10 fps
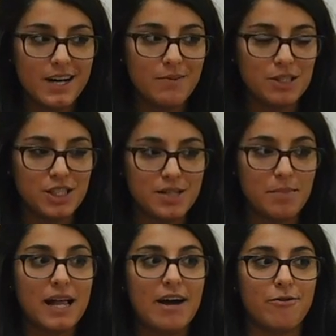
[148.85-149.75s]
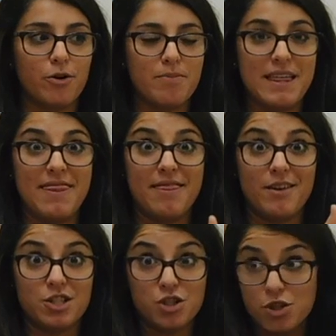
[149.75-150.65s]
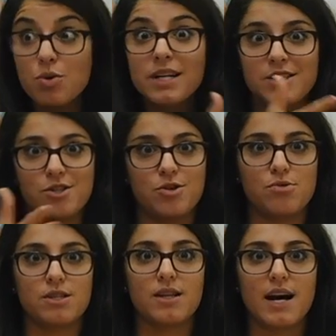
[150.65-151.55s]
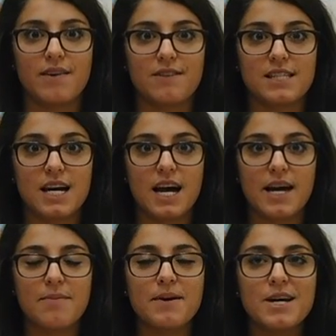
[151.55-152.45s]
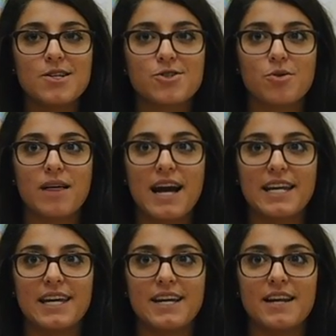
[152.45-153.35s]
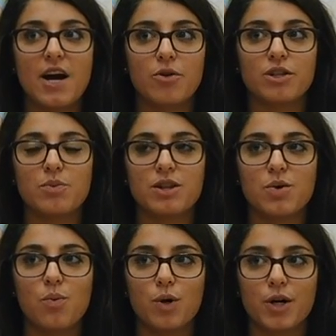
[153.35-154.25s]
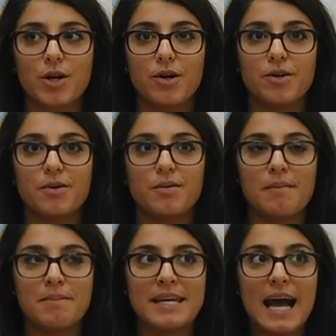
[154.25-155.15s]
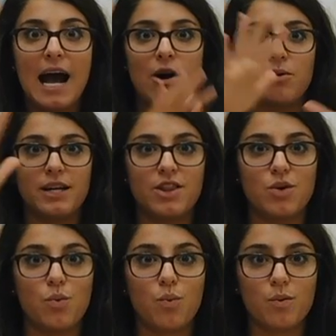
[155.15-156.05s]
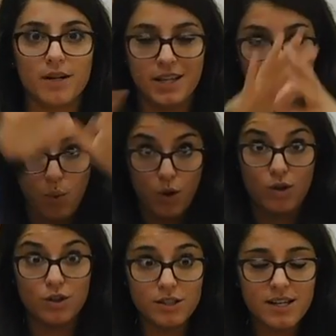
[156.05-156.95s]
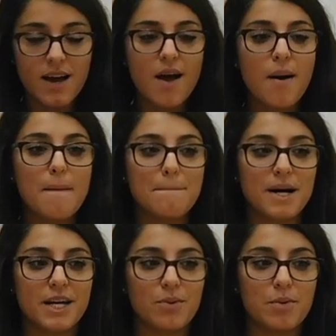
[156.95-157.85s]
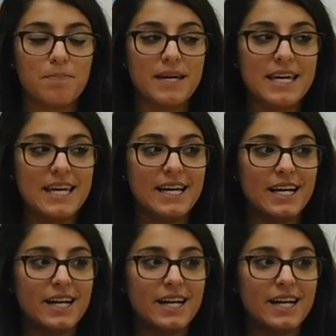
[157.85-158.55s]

which is a platform that students use a lot of the time, so that not only would the word be out in the in the world, but it would be